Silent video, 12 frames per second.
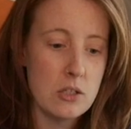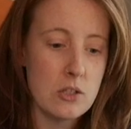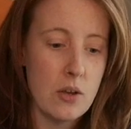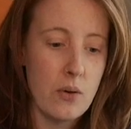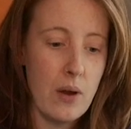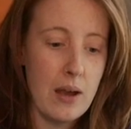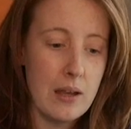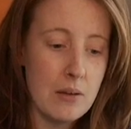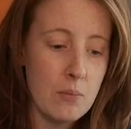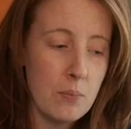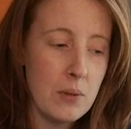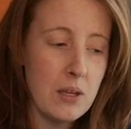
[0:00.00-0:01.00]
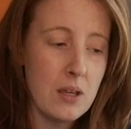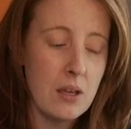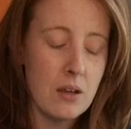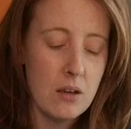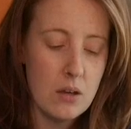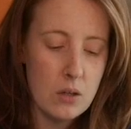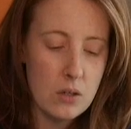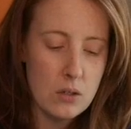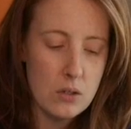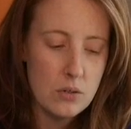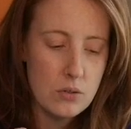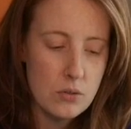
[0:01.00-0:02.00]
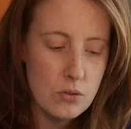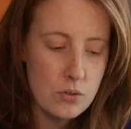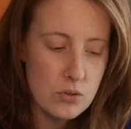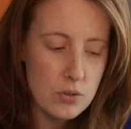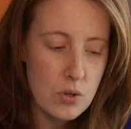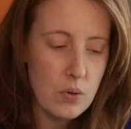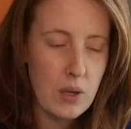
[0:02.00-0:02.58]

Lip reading: So I am being so